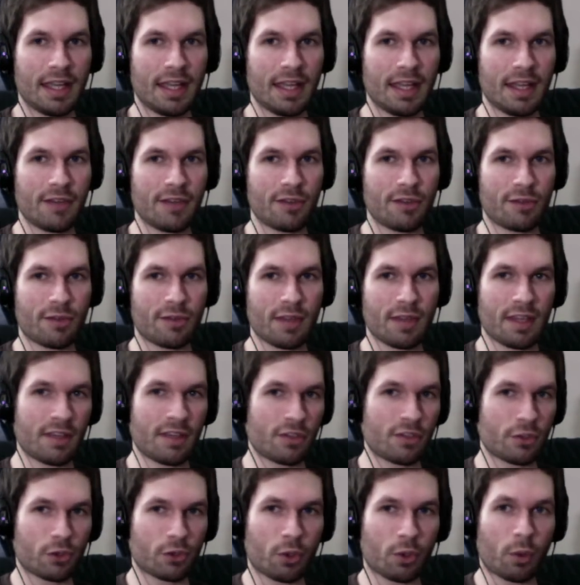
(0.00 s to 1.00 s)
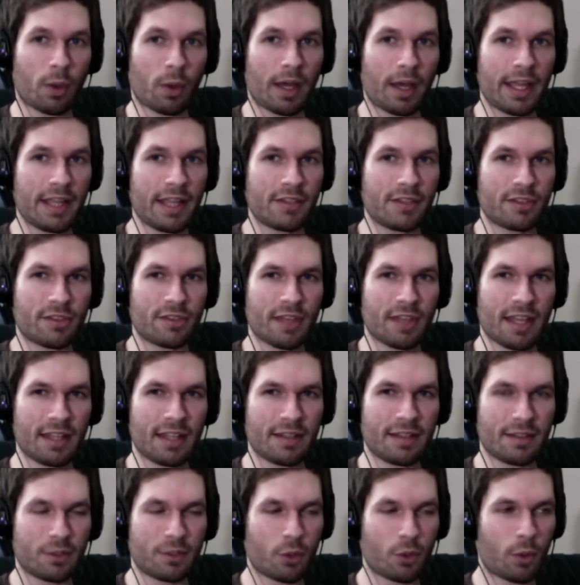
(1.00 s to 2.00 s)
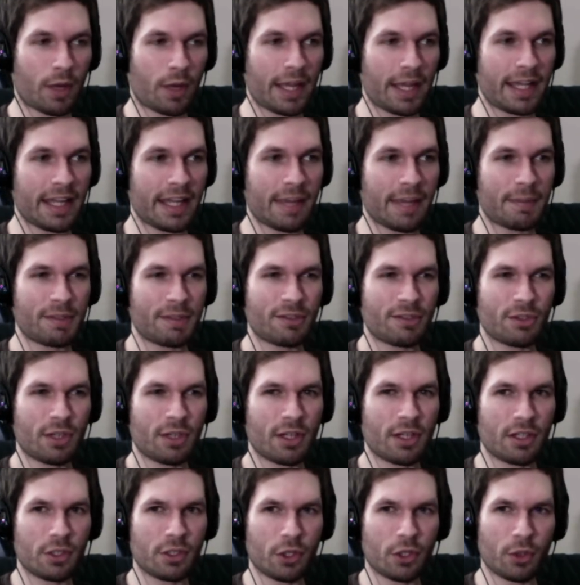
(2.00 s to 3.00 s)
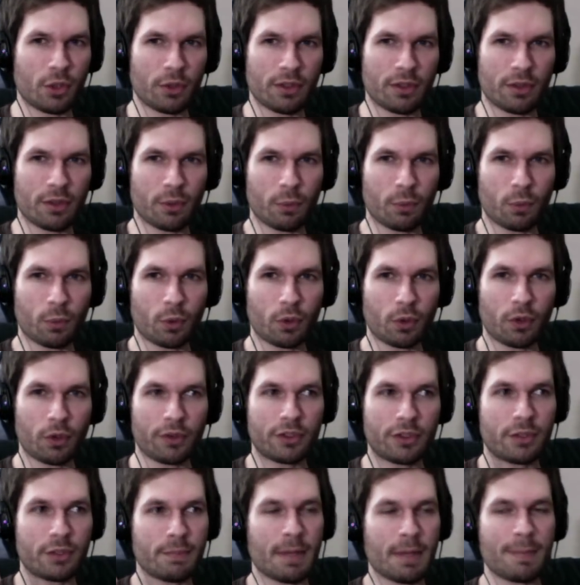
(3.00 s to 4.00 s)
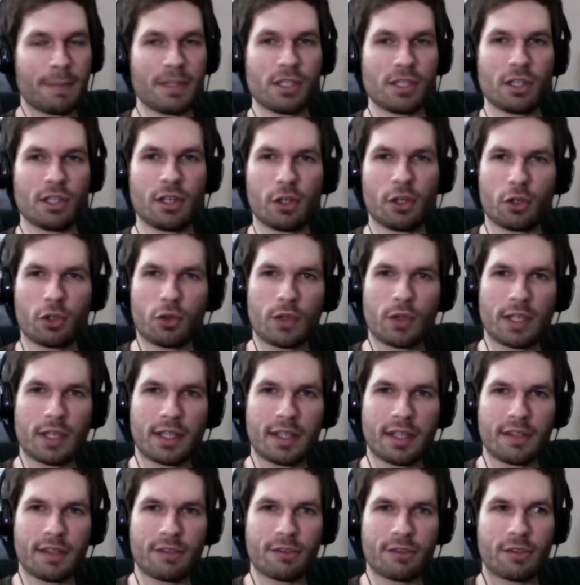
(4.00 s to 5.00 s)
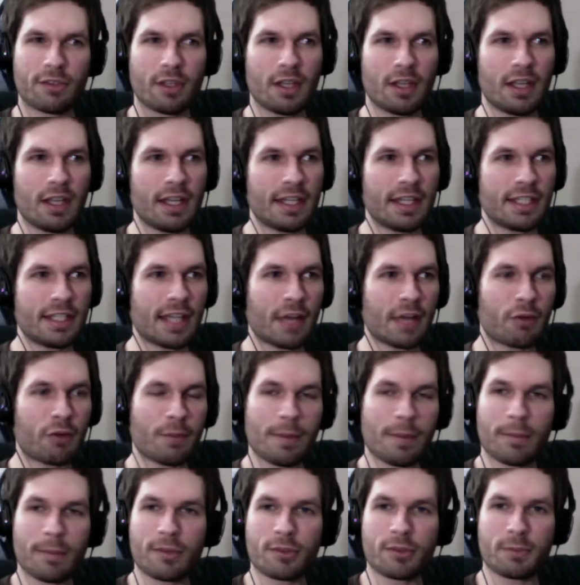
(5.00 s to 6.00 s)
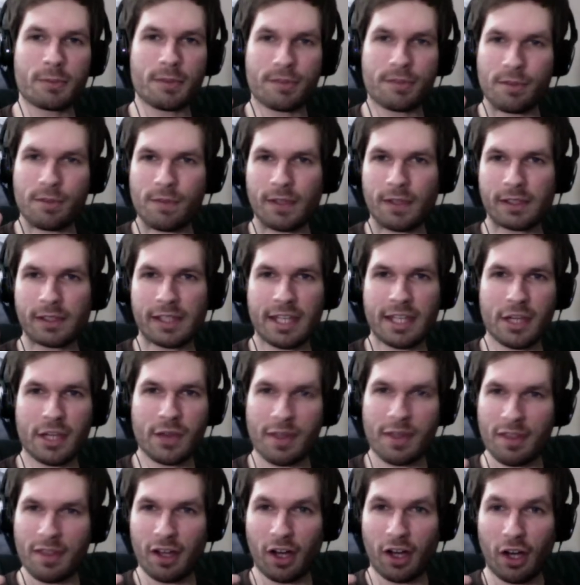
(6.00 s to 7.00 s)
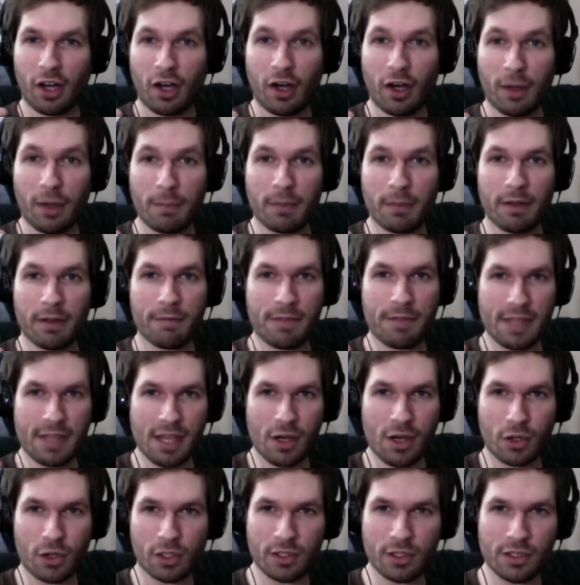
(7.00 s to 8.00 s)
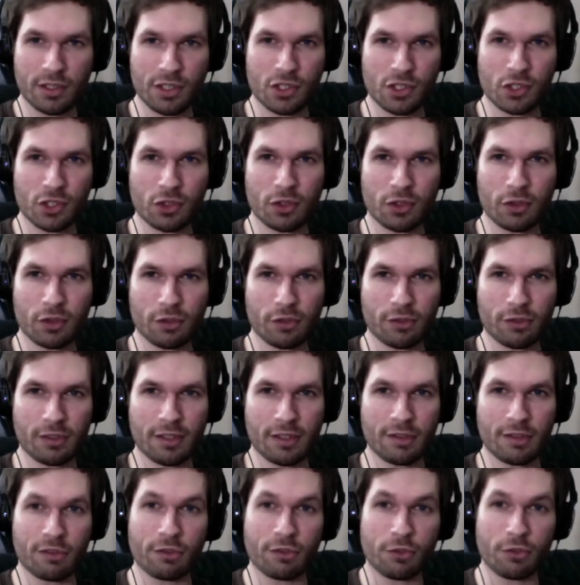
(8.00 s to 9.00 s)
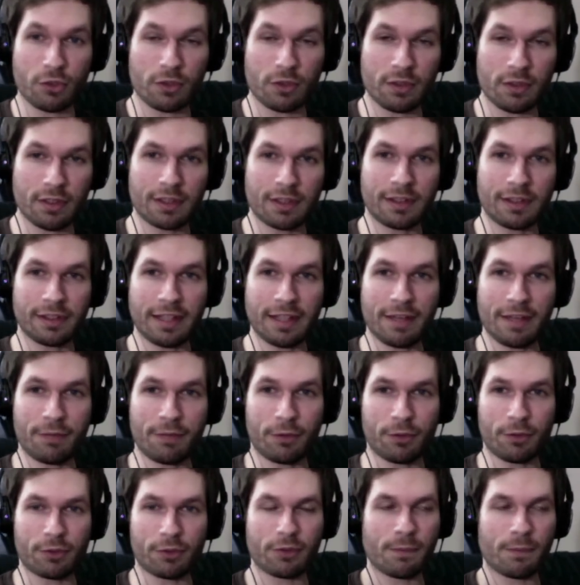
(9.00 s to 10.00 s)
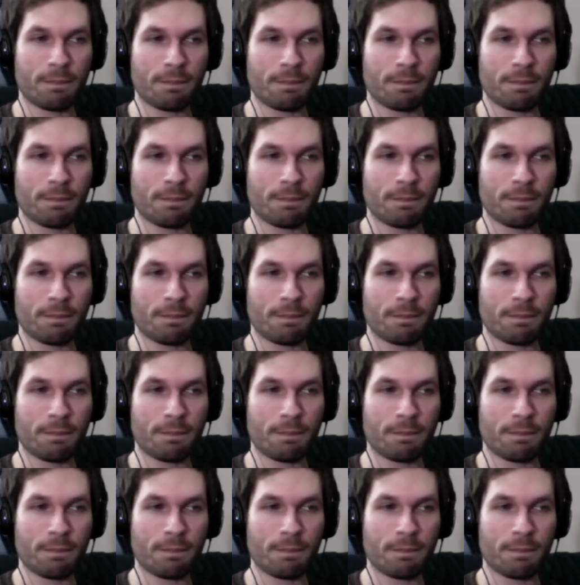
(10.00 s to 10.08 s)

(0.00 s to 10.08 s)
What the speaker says: Just think it's just quiet, just that quiet ambience. You go into the world, maybe you hear crickets. I remember specifically hearing the hum of the air conditioners in certain levels.